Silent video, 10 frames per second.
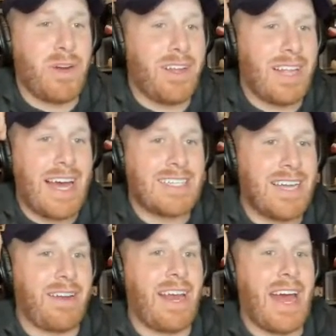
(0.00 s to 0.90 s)
well last
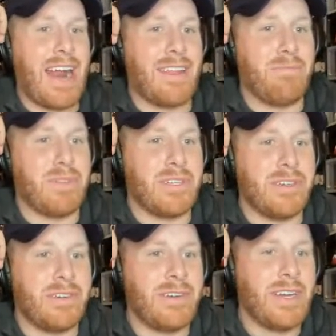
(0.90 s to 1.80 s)
time kind of out of the
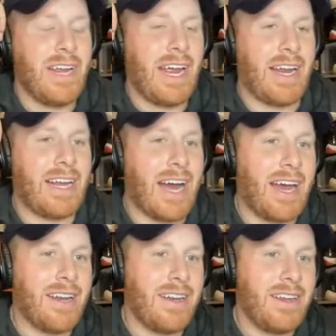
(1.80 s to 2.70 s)
blue and got